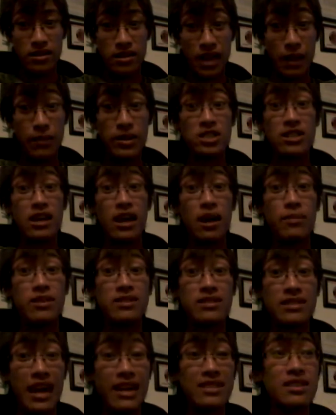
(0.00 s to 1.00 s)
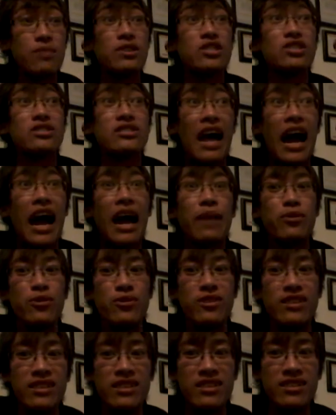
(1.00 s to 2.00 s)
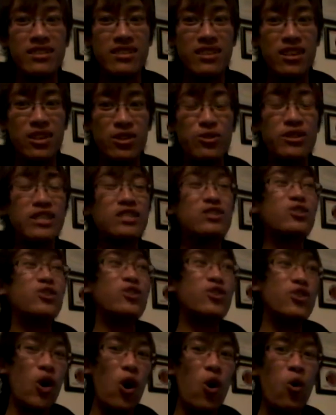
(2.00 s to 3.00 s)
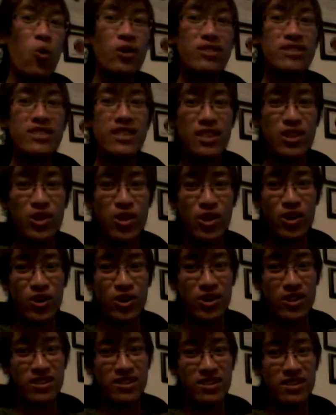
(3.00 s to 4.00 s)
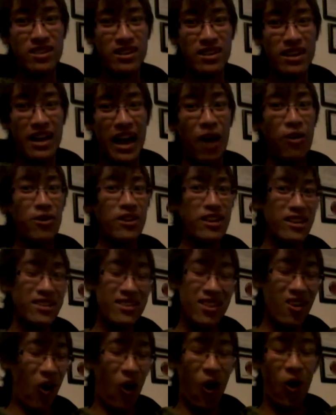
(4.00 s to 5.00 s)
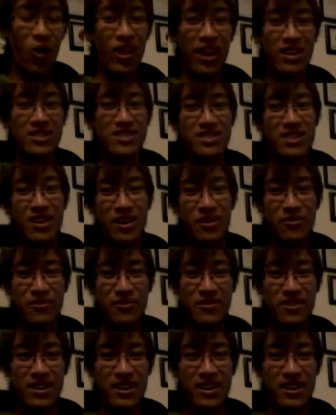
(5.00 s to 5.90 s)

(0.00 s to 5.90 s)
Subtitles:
That's how much time you need. You need to know what's in the hood, all that stuff.